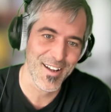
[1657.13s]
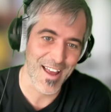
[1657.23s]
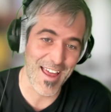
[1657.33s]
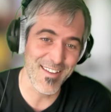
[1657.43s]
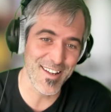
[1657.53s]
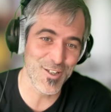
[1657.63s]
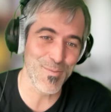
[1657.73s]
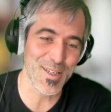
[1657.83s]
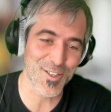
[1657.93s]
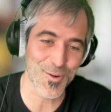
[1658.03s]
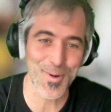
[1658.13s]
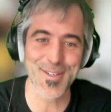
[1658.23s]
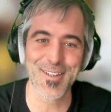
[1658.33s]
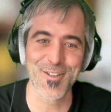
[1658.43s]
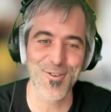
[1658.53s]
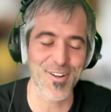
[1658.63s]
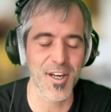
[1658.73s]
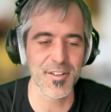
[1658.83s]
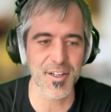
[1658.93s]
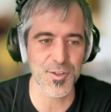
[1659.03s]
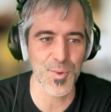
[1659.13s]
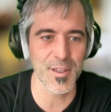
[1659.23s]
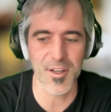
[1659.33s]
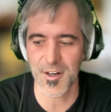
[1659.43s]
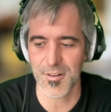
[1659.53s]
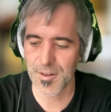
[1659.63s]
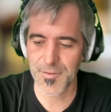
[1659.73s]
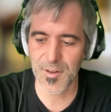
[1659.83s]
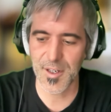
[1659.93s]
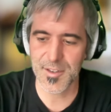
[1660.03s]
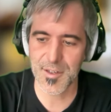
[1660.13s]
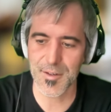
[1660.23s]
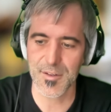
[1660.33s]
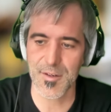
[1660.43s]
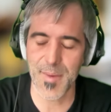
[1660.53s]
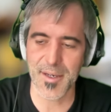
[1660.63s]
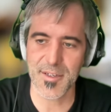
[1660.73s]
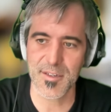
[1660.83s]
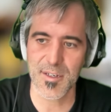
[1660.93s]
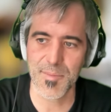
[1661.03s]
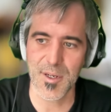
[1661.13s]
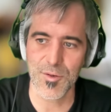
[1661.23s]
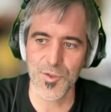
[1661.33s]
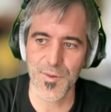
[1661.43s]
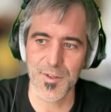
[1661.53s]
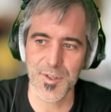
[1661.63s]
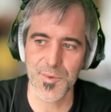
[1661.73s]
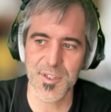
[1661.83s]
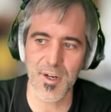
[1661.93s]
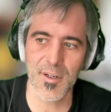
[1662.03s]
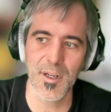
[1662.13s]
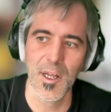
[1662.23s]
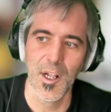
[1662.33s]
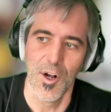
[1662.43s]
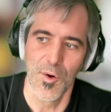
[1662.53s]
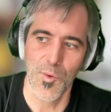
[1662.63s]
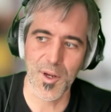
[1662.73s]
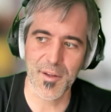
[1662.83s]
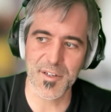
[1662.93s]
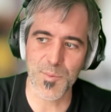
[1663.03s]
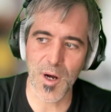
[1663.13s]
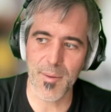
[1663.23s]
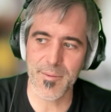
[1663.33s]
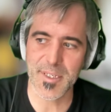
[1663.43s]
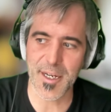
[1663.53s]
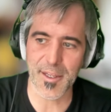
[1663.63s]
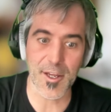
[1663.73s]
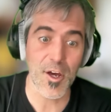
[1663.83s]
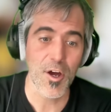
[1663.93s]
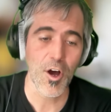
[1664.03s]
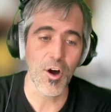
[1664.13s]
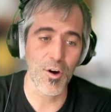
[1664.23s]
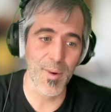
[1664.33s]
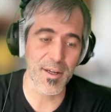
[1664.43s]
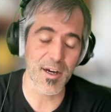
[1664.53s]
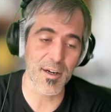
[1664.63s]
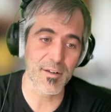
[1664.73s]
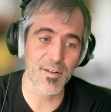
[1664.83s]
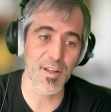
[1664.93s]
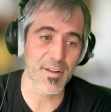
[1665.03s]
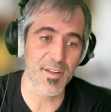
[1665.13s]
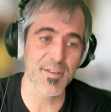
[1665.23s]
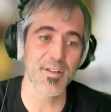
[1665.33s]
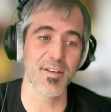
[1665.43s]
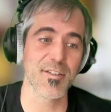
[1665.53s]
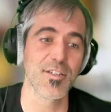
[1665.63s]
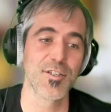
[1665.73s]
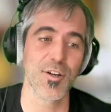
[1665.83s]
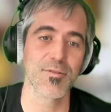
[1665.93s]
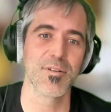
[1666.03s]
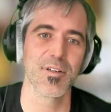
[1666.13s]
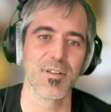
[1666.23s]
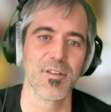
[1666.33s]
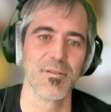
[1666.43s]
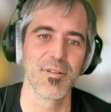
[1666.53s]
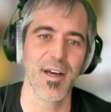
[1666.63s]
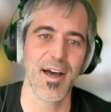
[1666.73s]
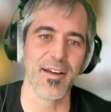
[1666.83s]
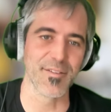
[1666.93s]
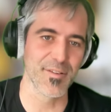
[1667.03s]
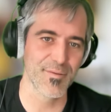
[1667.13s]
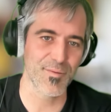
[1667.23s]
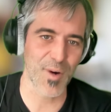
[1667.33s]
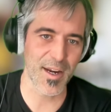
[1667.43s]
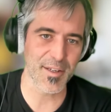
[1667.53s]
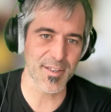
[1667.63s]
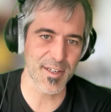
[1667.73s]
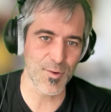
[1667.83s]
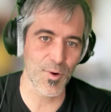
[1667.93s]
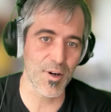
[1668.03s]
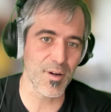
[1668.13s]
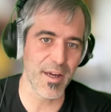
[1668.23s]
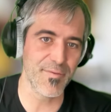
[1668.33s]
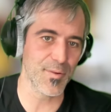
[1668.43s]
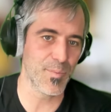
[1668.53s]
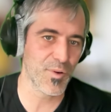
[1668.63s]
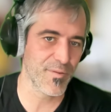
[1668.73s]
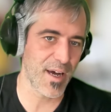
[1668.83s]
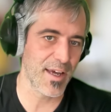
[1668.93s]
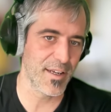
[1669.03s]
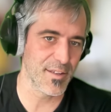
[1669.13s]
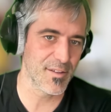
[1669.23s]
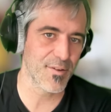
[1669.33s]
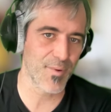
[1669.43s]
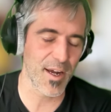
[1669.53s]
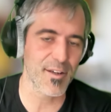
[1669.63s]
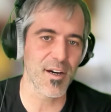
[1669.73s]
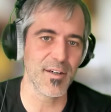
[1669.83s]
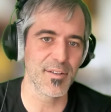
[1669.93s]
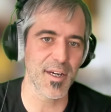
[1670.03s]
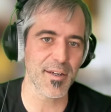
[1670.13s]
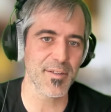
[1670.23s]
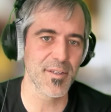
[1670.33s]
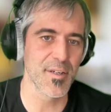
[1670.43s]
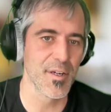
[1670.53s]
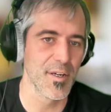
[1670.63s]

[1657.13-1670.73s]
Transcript: and need to be squeezed into a context window for it to to make sense and be useful. So we started working on this problem saying like oh my god like this thing is so good at writing sql if you provide it the right context